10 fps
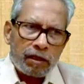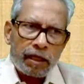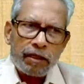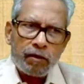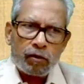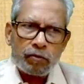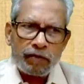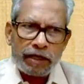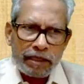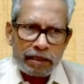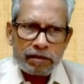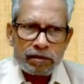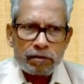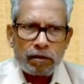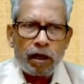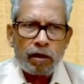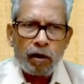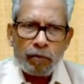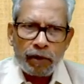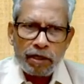Then your various
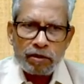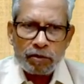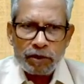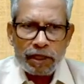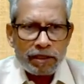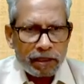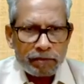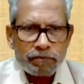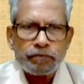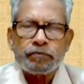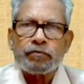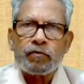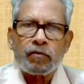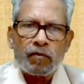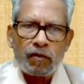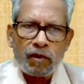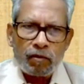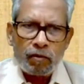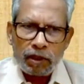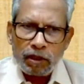components of the HRM.
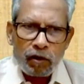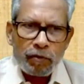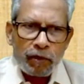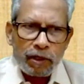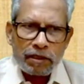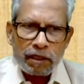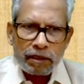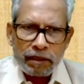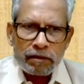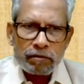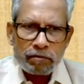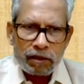What are the components are there?